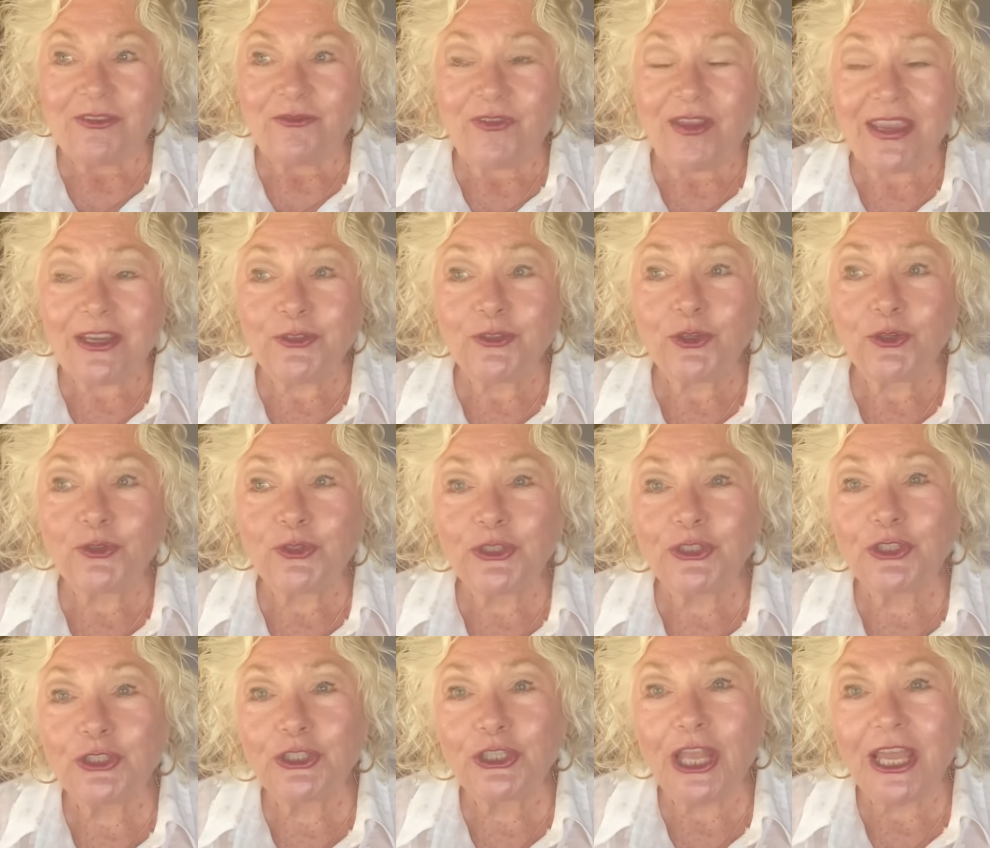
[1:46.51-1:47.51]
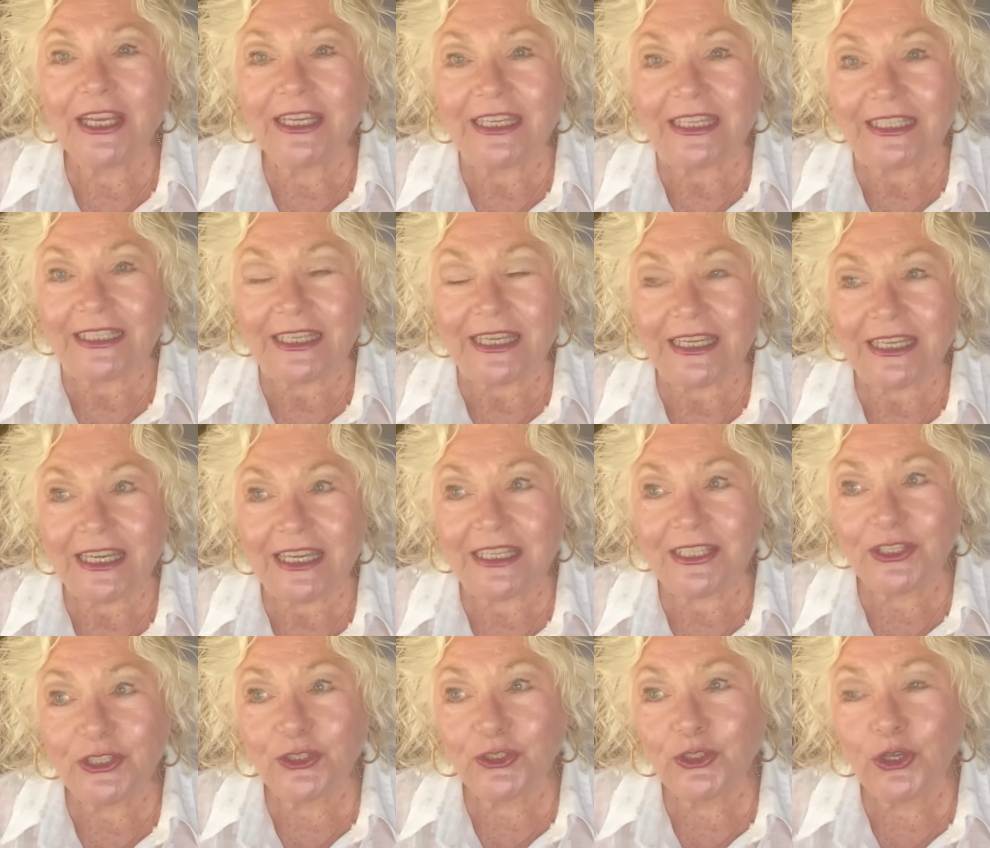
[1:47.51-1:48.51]
Facial slugging
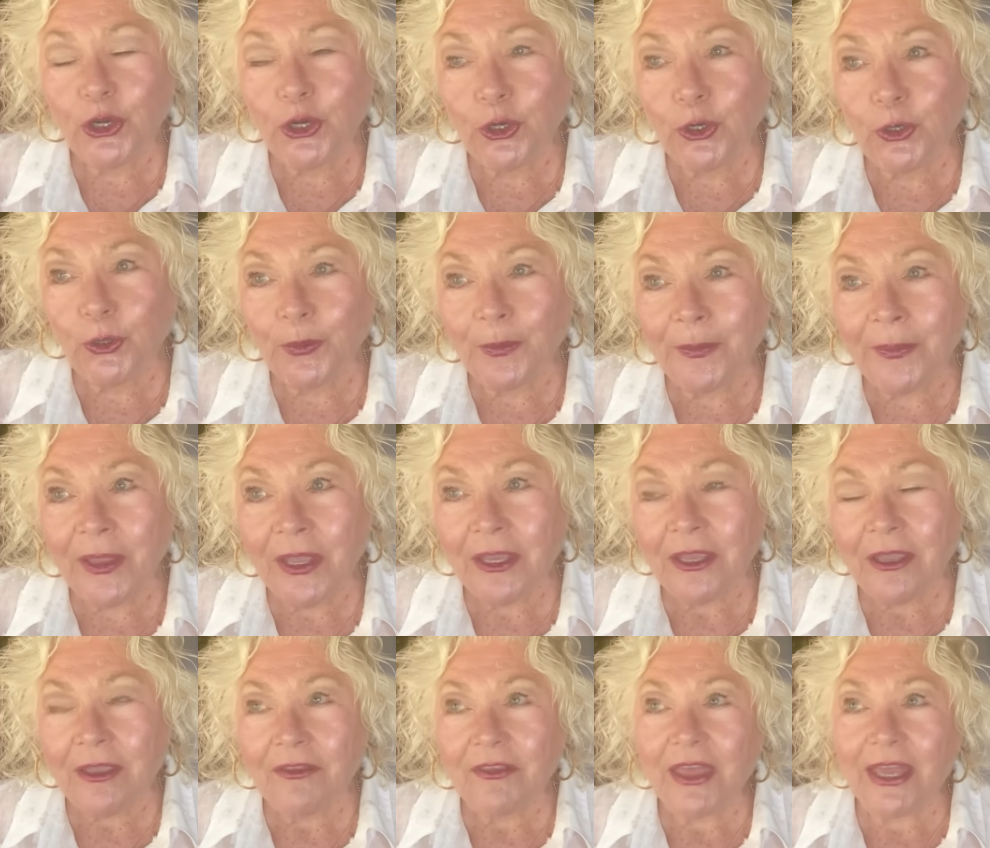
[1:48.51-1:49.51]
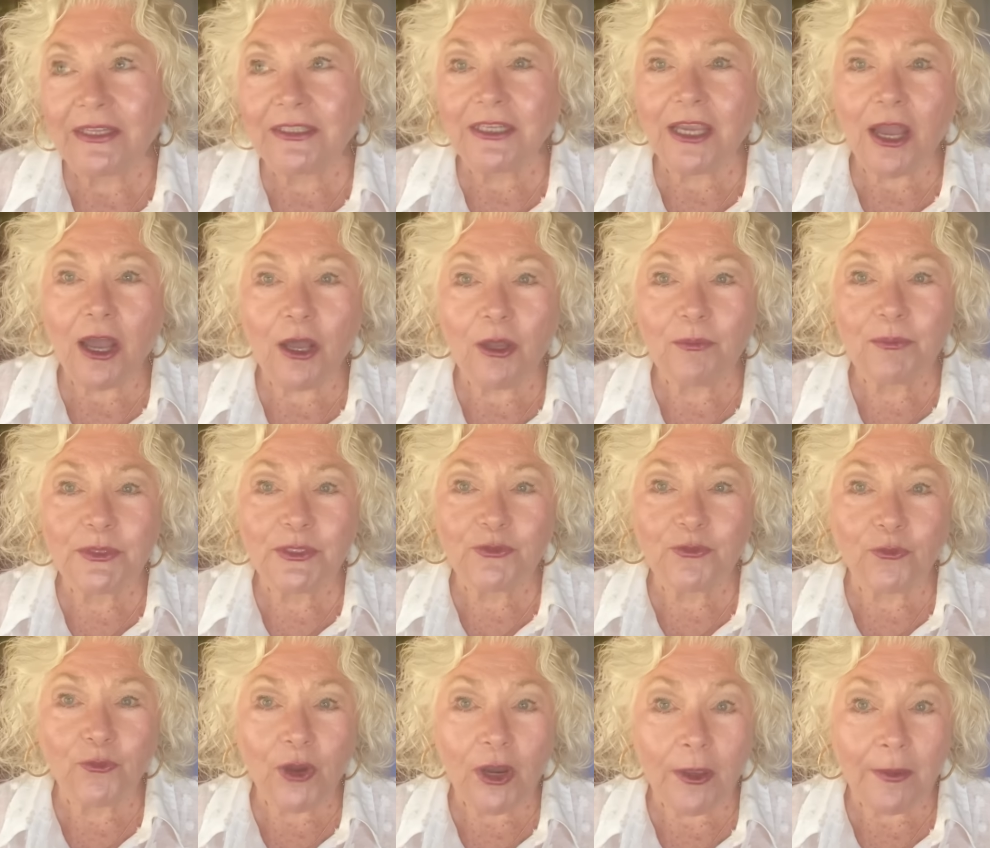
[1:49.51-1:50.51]
is a term that comes
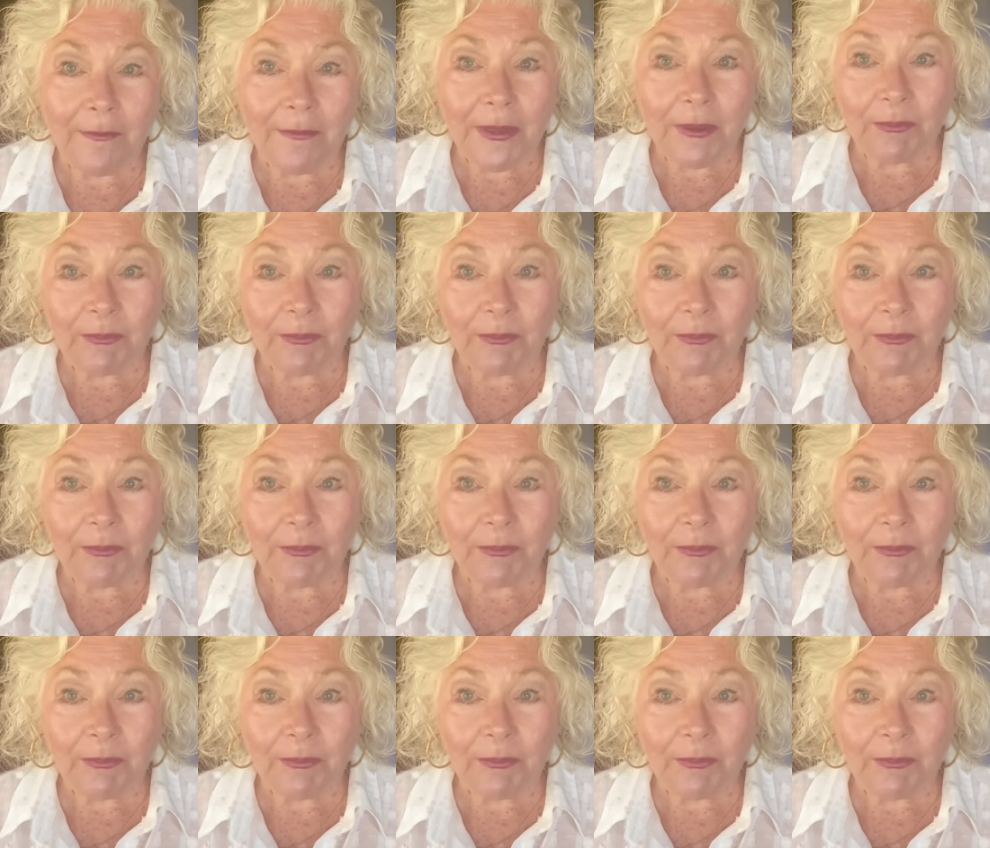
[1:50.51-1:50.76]
from,